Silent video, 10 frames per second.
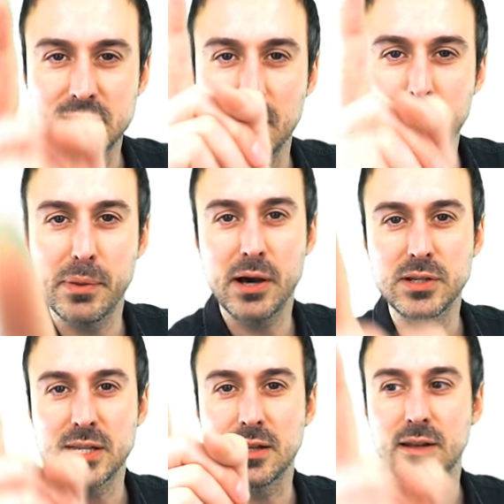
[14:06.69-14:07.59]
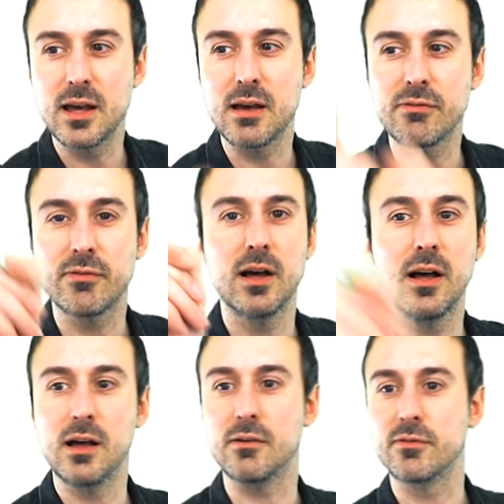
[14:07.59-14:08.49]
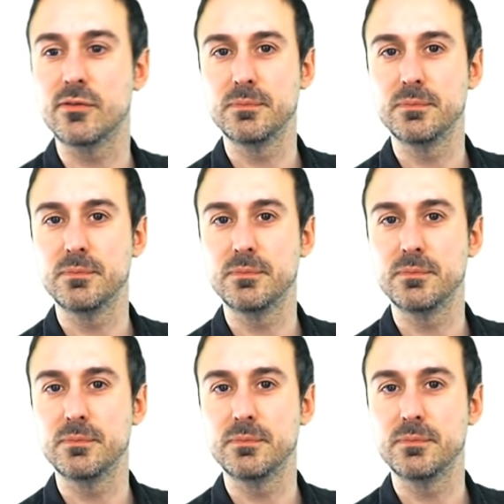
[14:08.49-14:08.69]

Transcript: about enough of.